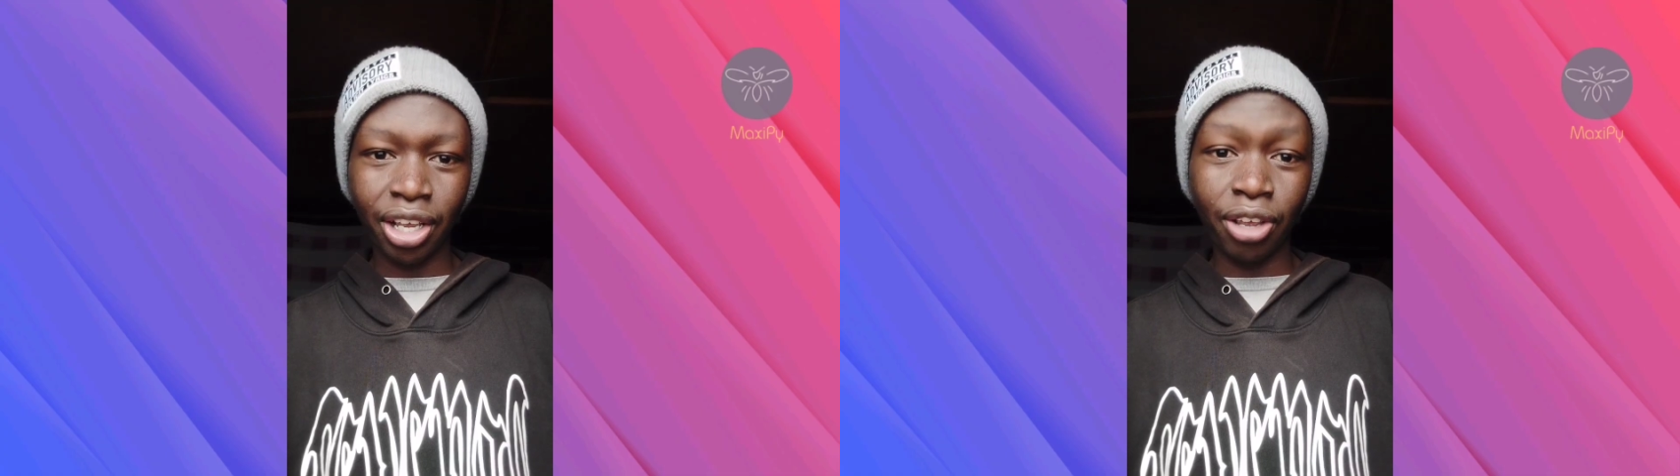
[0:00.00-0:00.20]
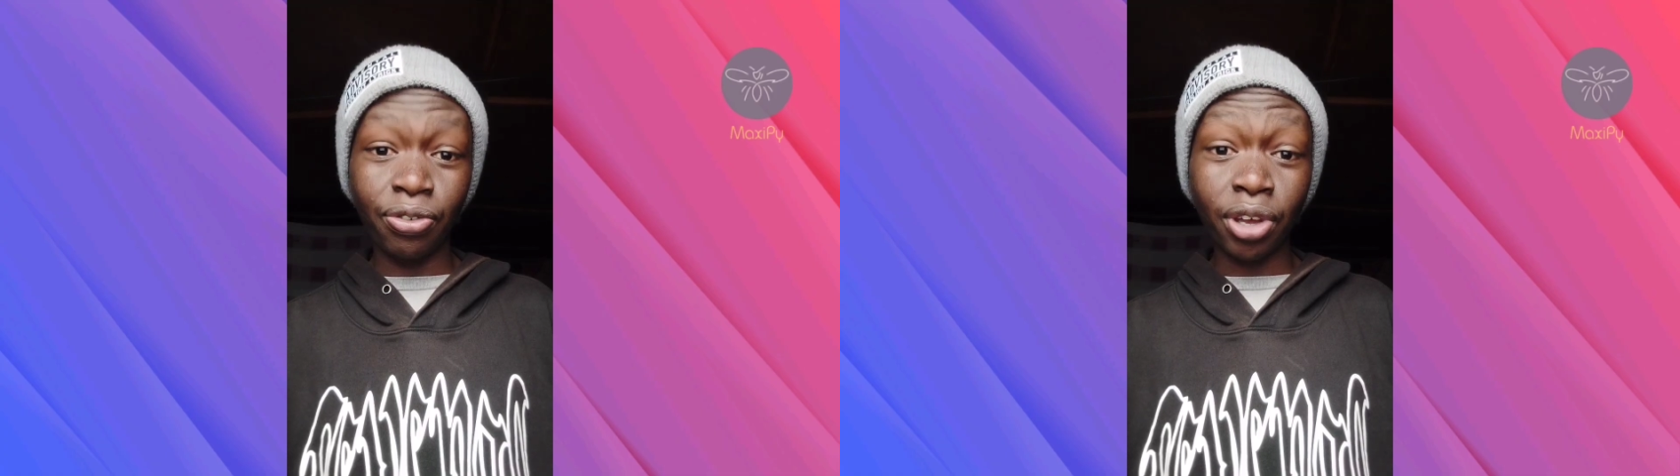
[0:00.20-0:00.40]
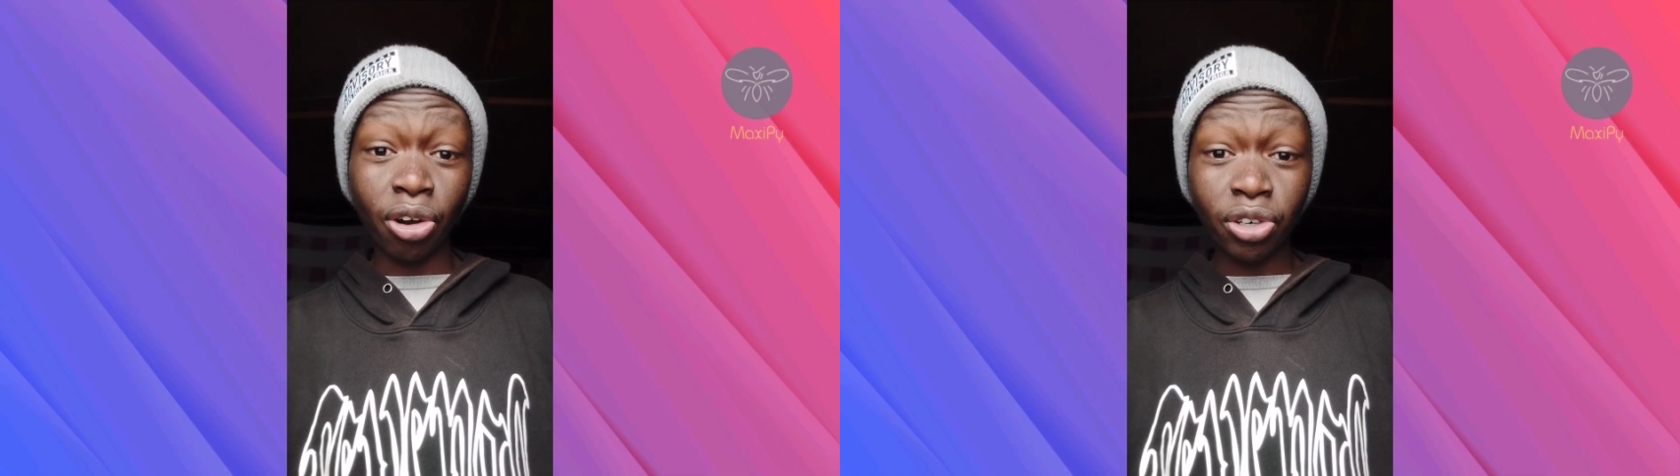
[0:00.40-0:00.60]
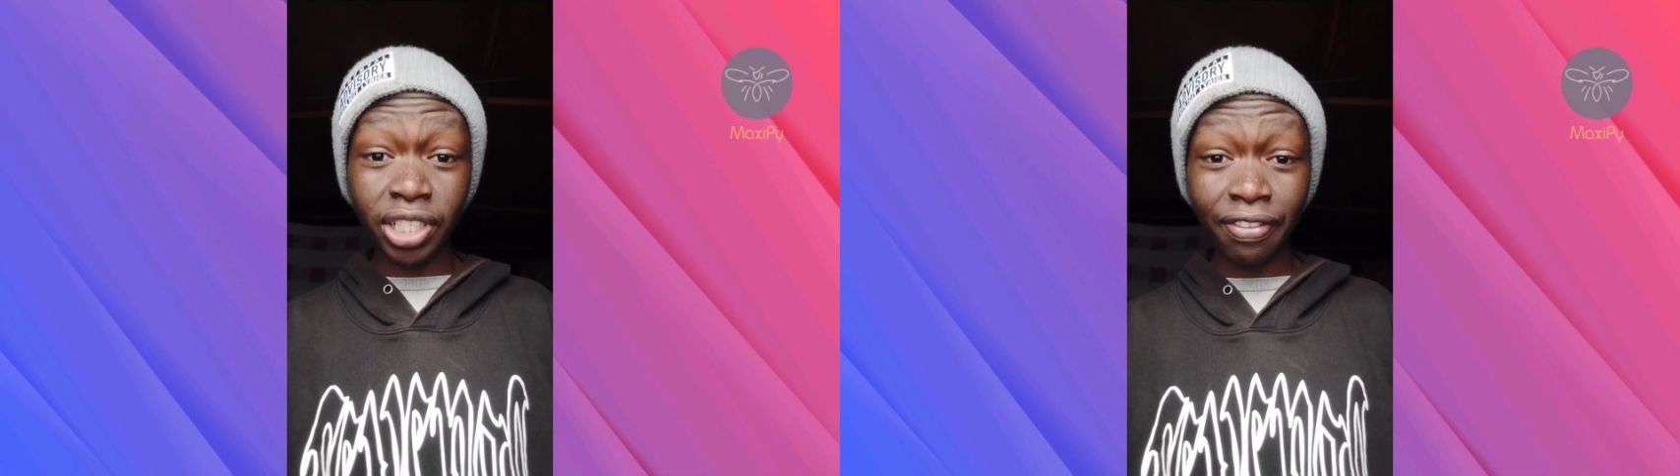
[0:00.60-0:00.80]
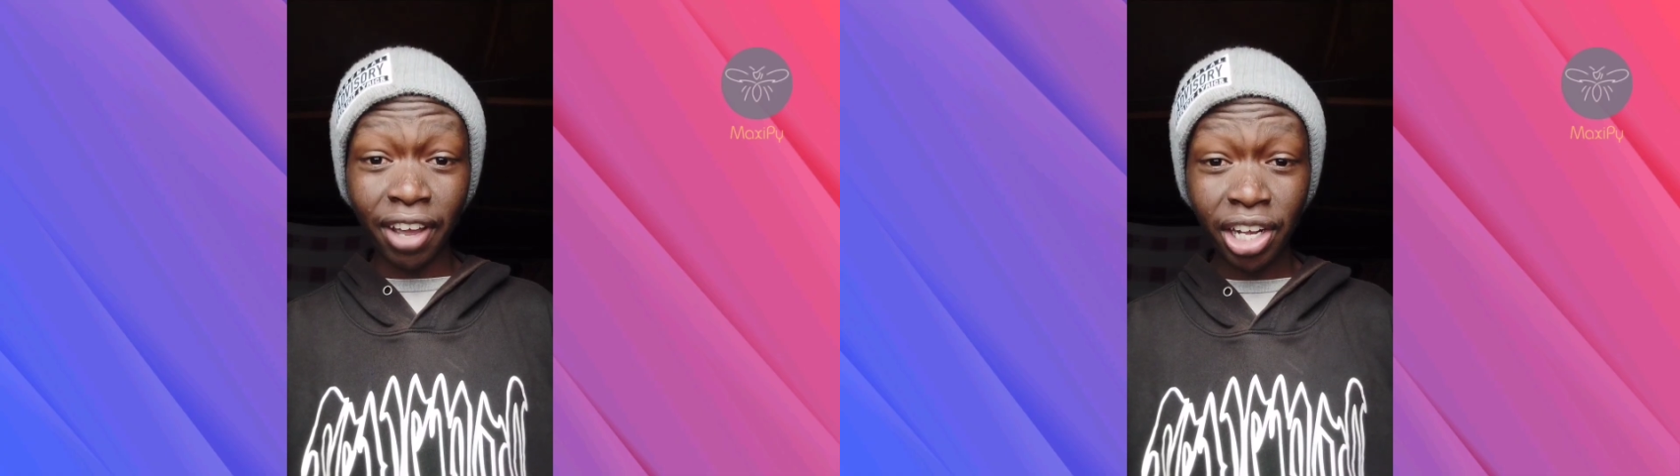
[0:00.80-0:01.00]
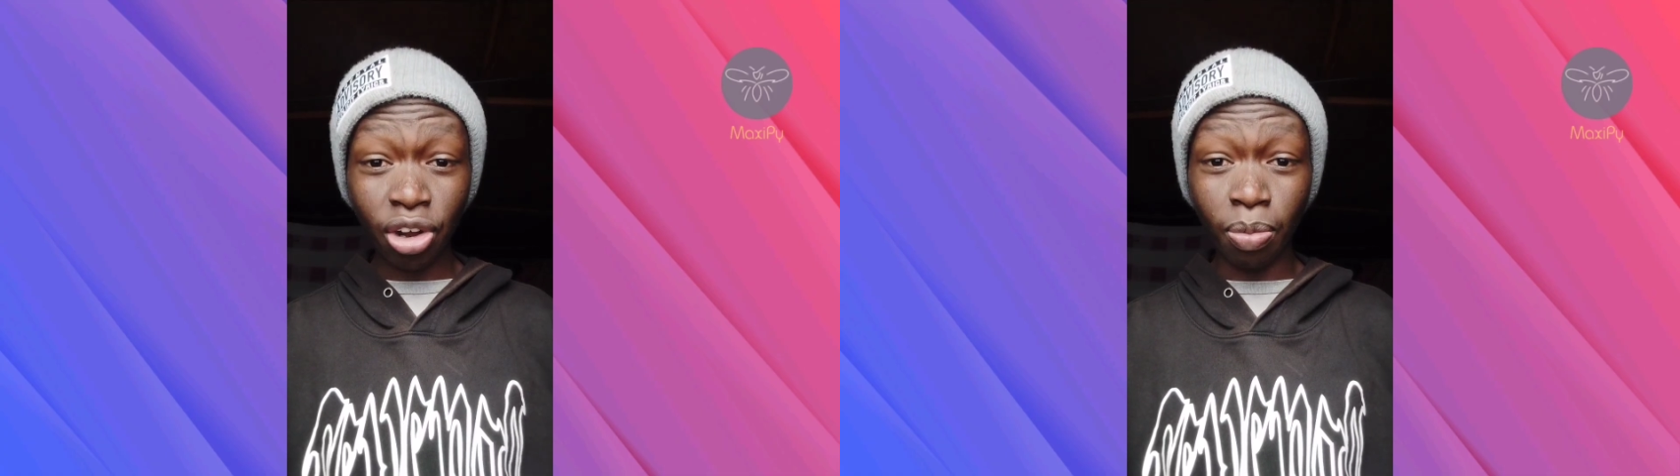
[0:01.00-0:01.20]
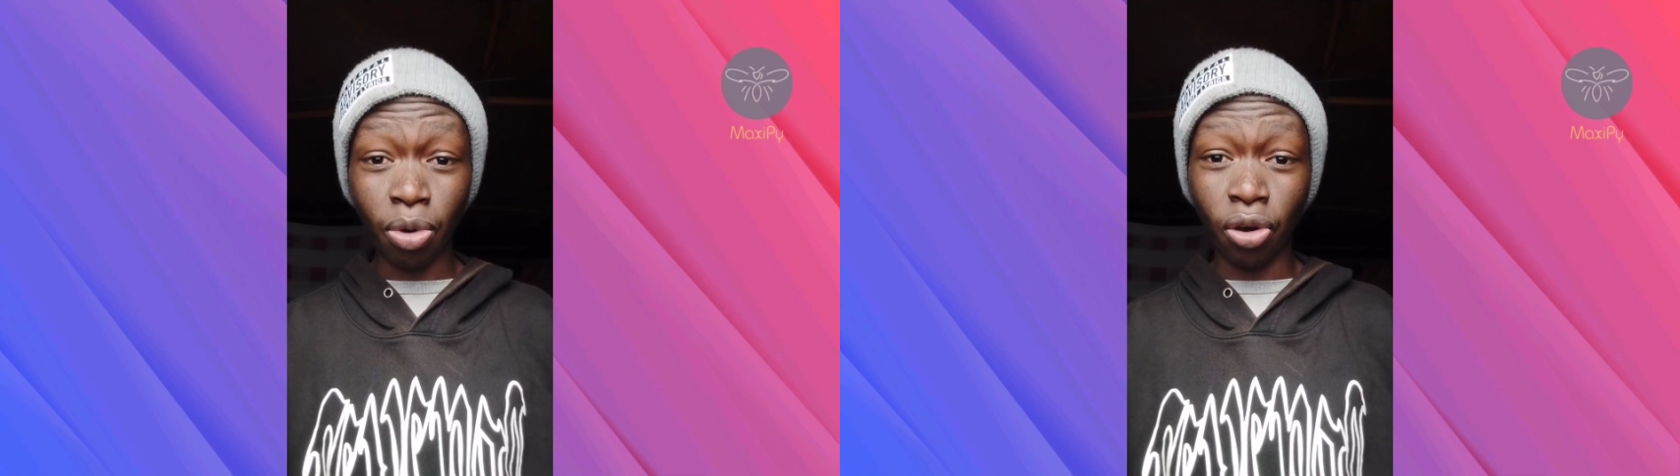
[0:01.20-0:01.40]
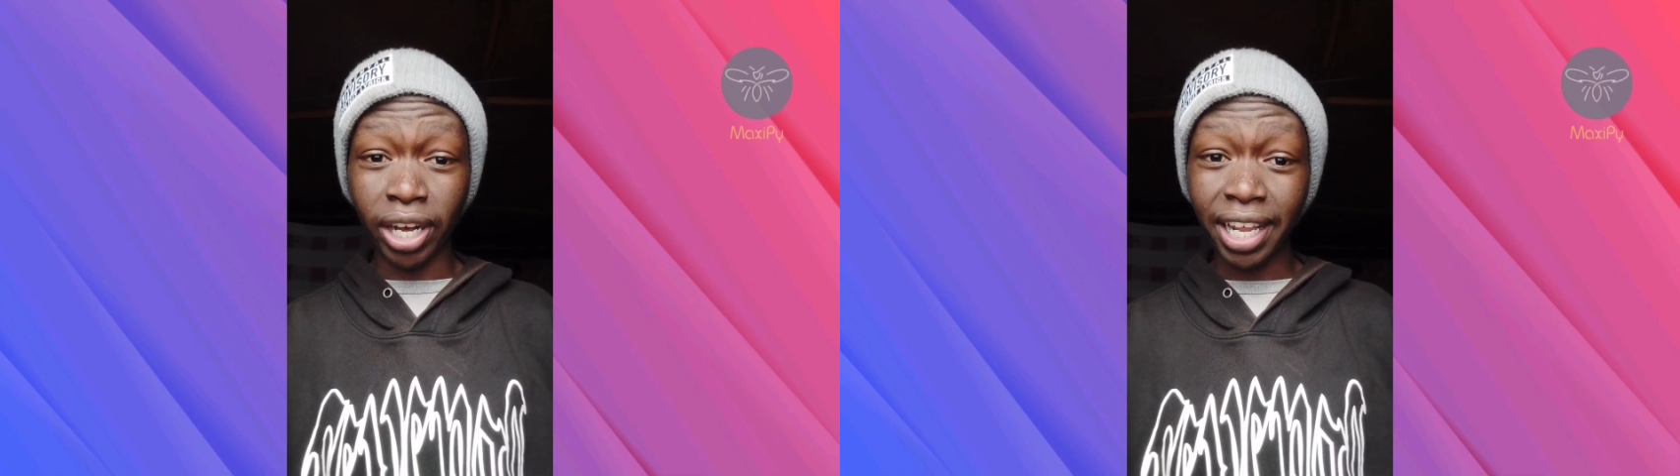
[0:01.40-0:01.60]
If you are on Safaricom
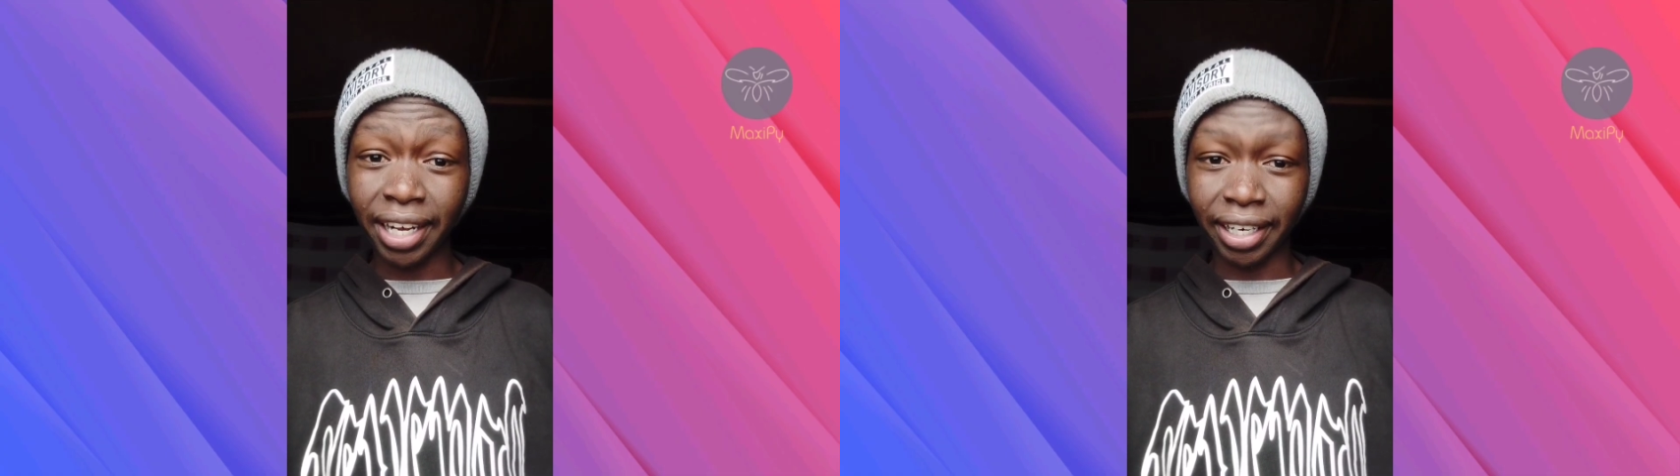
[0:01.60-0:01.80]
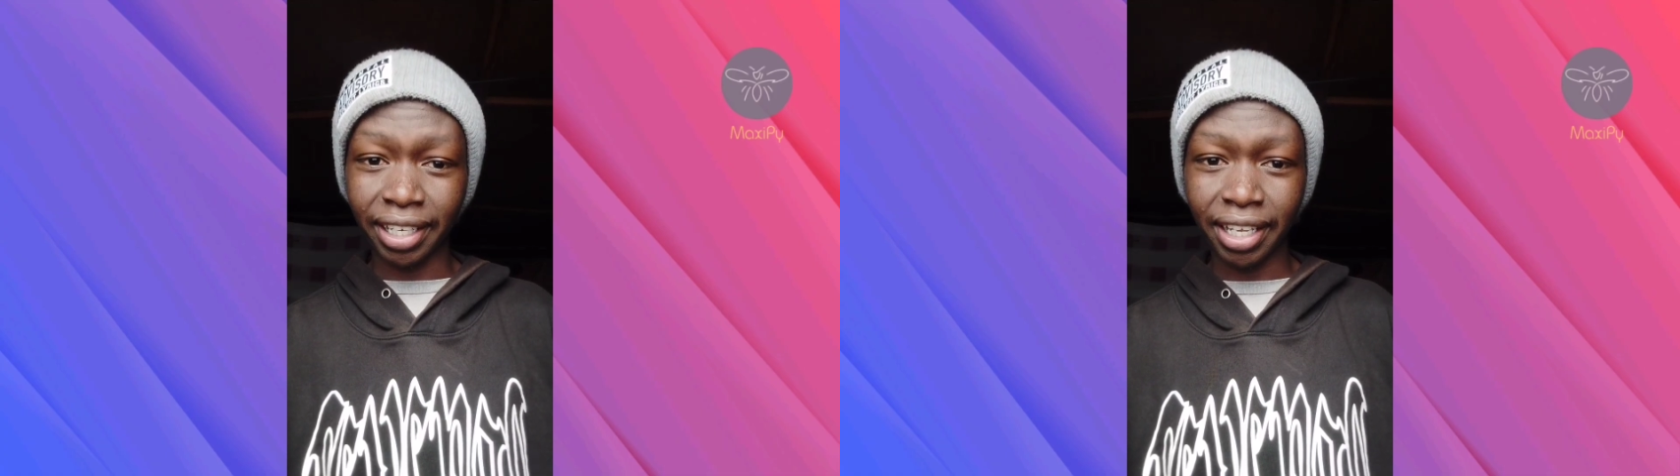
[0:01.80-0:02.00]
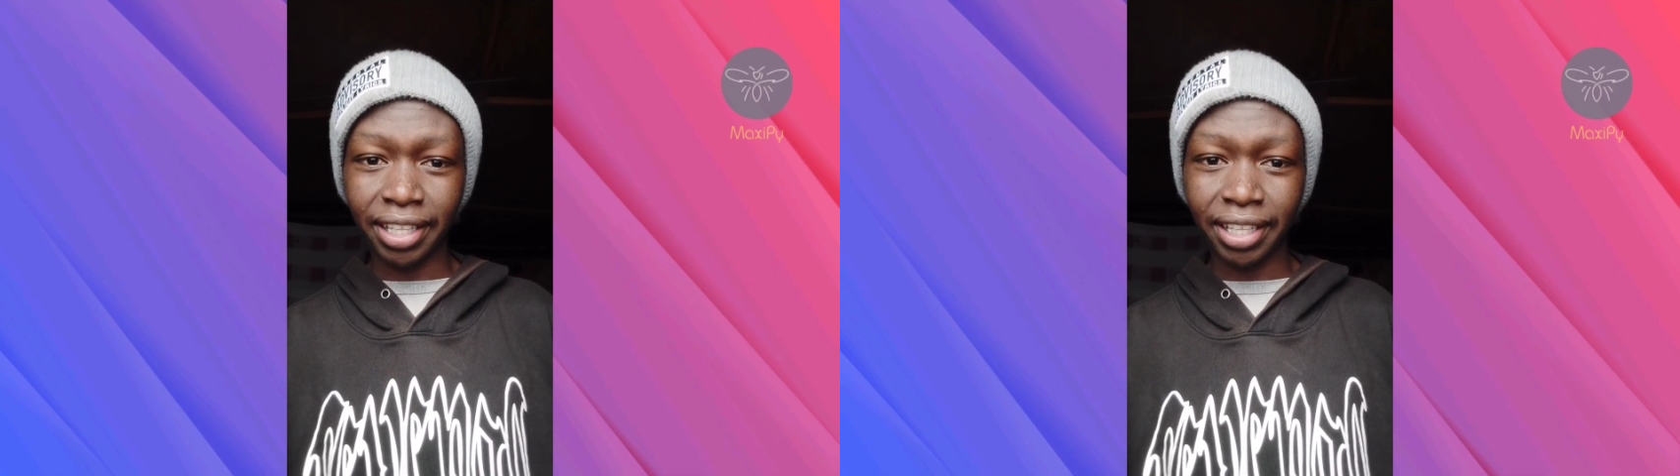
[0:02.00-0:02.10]
or Airtel,